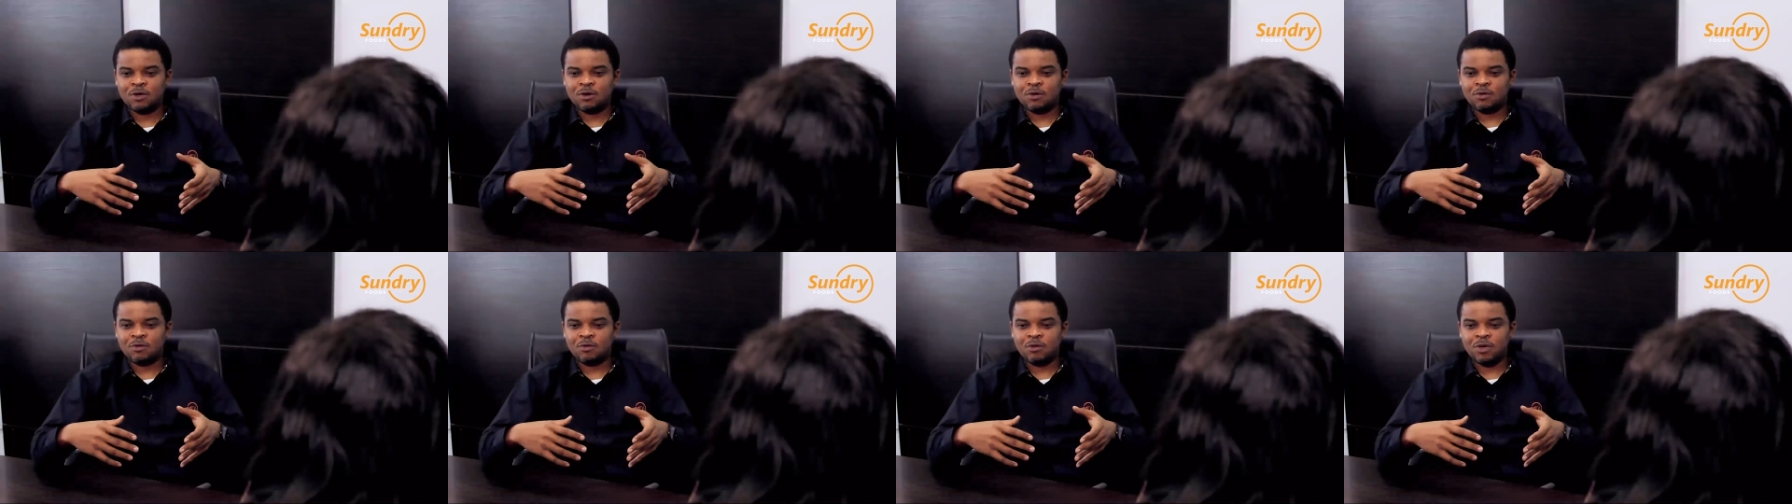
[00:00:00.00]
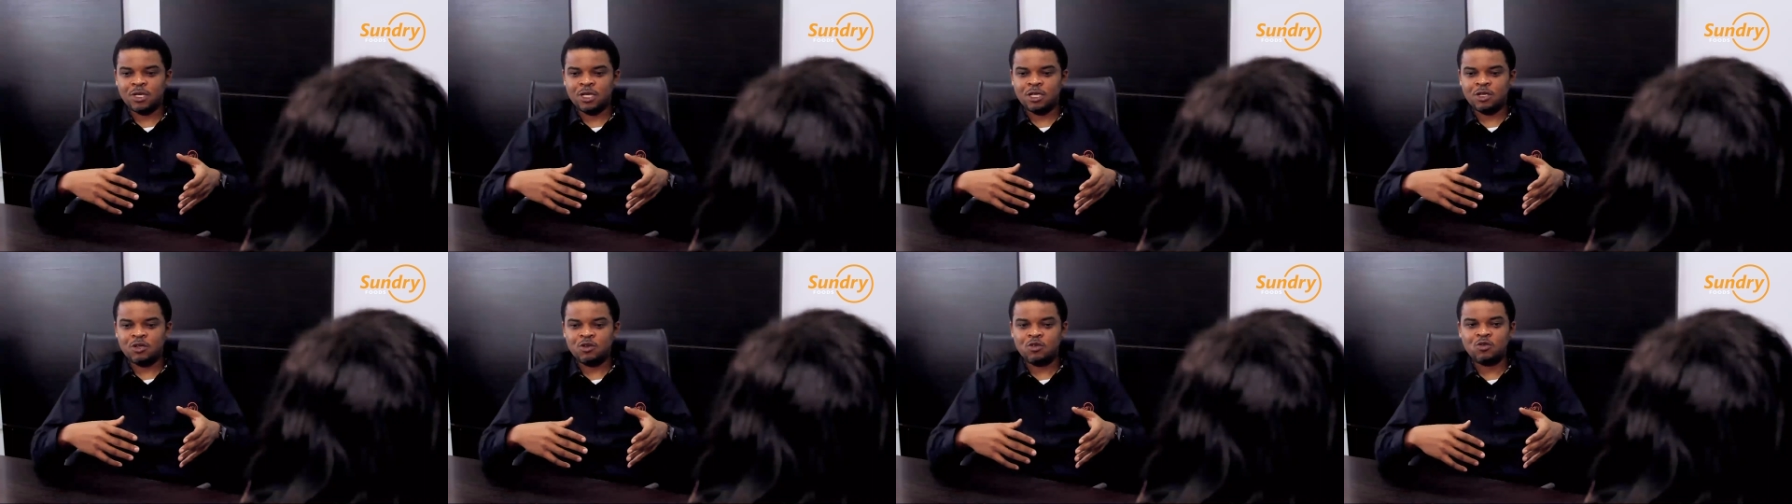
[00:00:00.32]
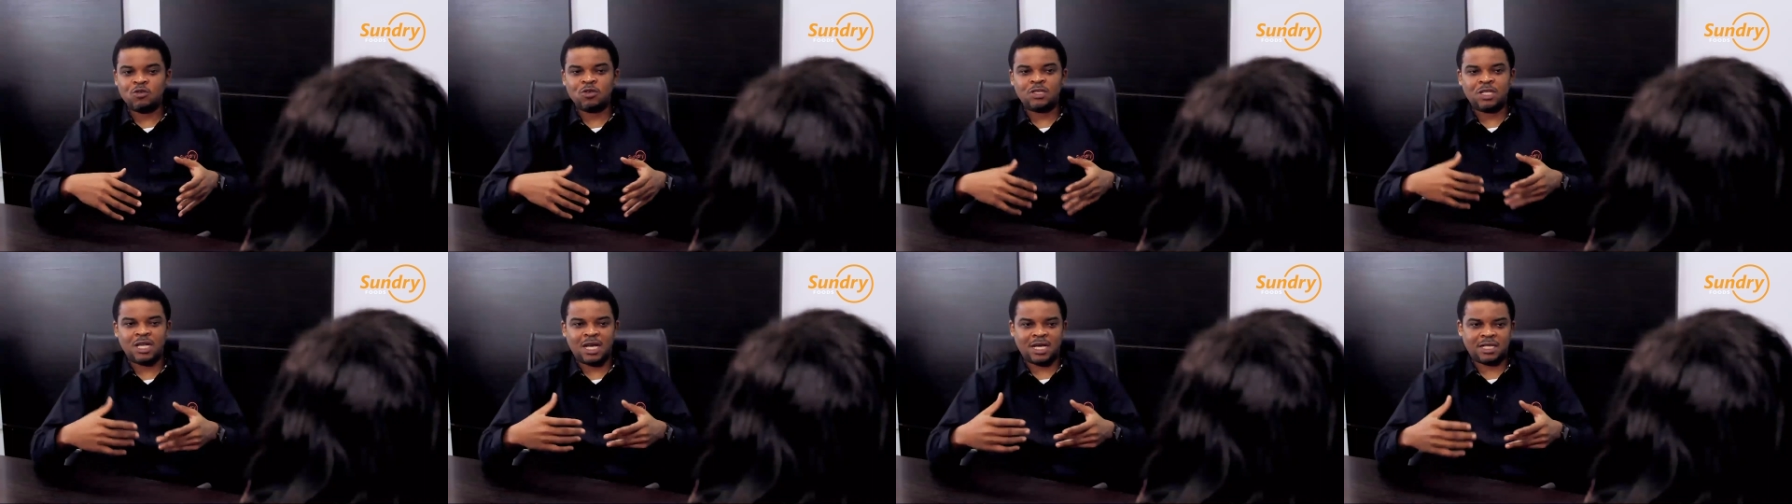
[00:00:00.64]
we
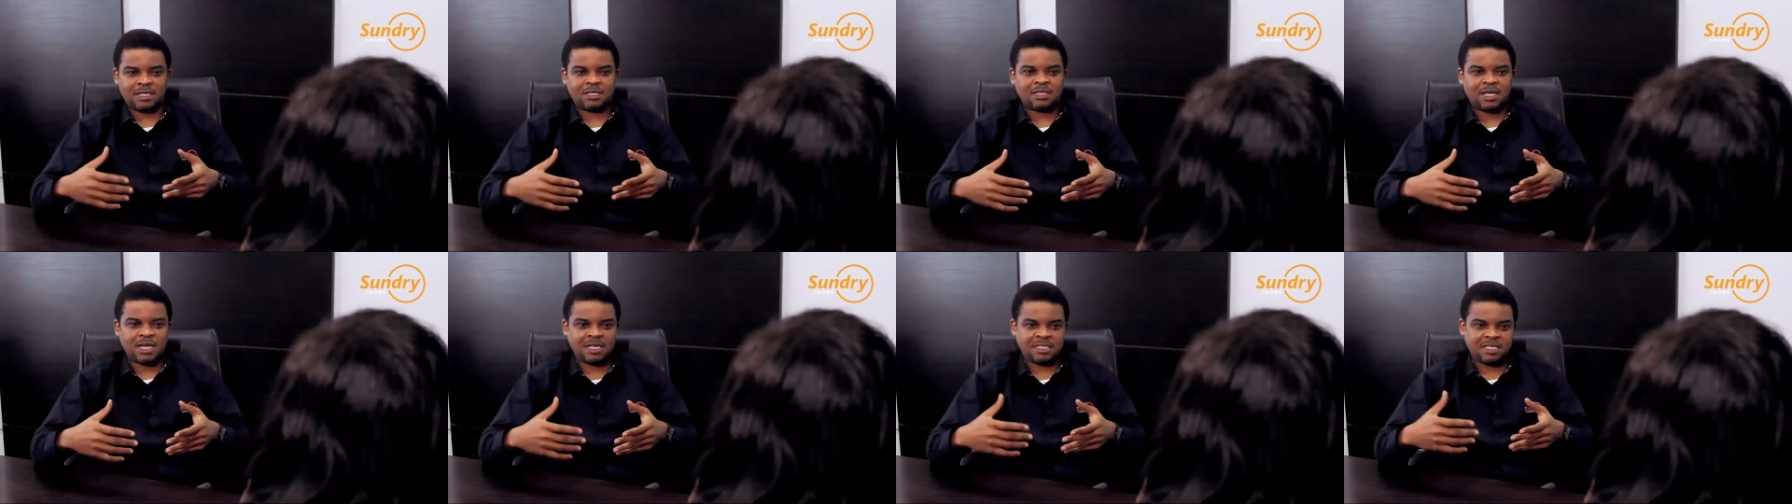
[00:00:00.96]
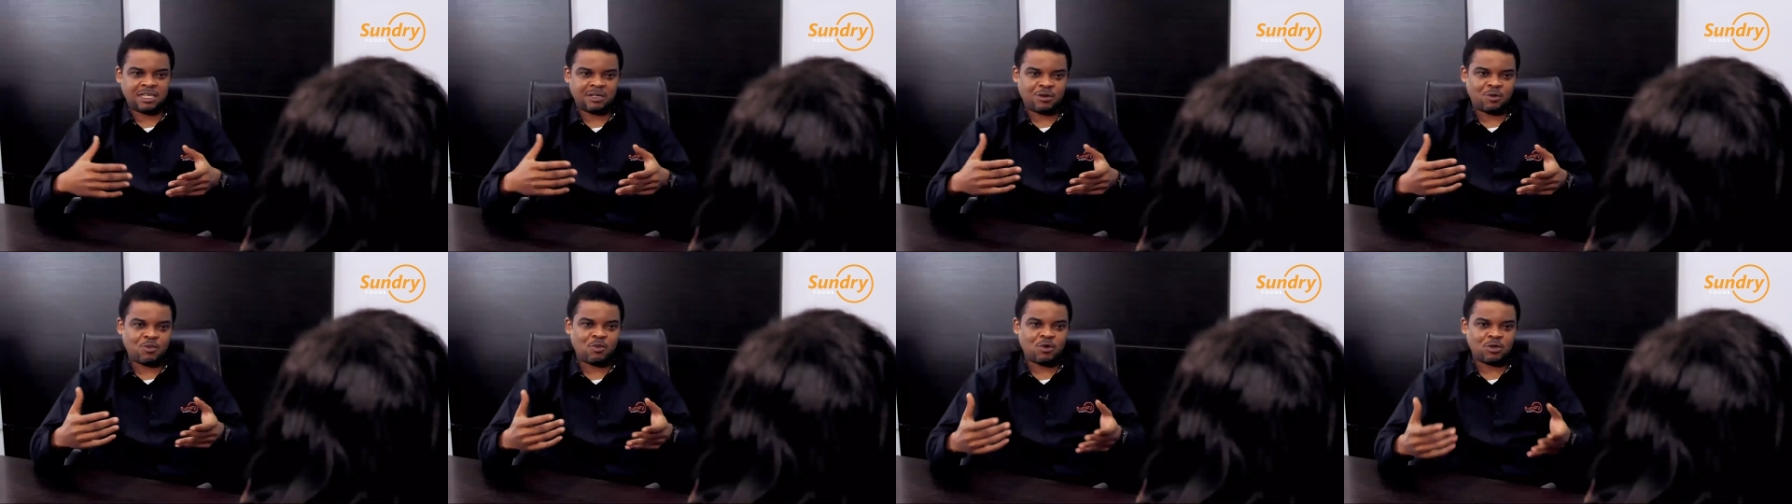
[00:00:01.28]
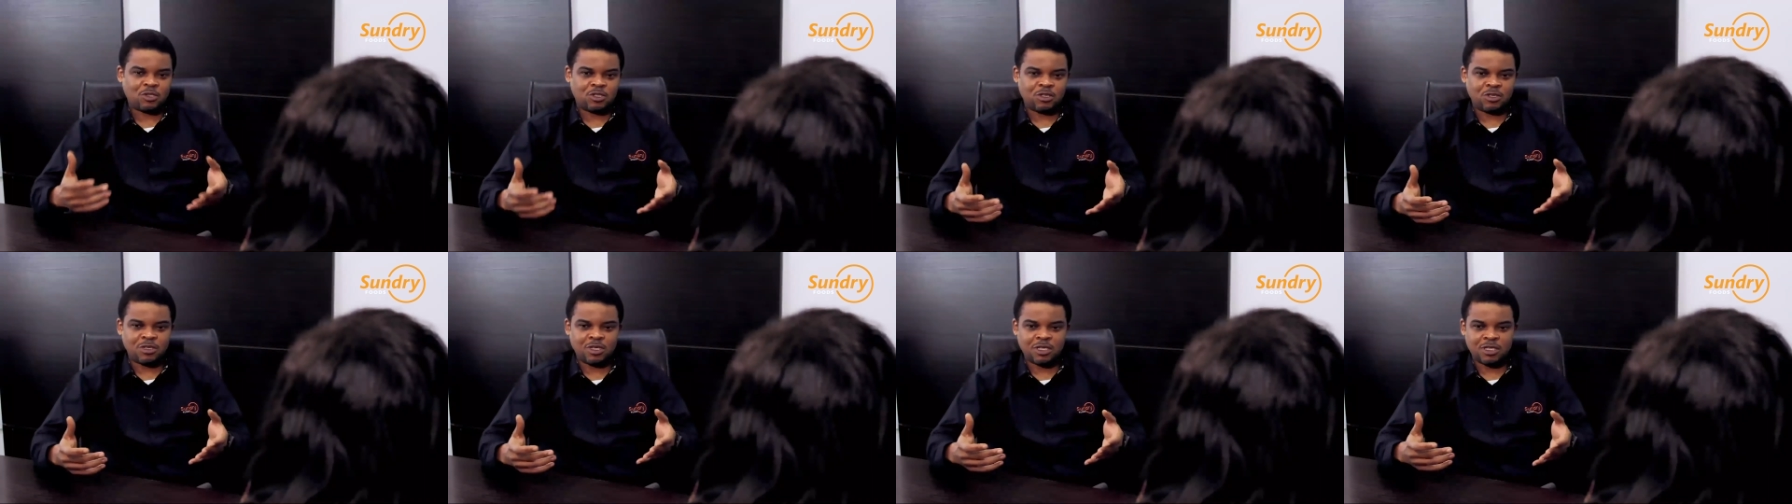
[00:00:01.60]
use that as an
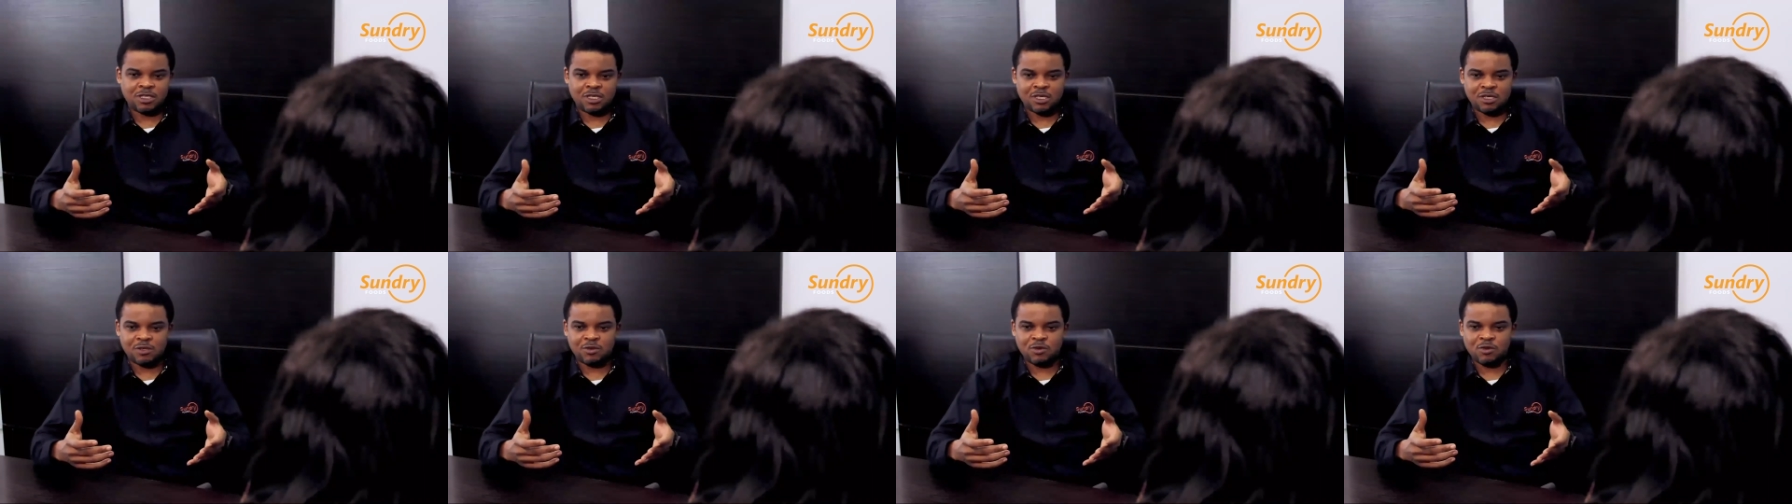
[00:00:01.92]
opportunity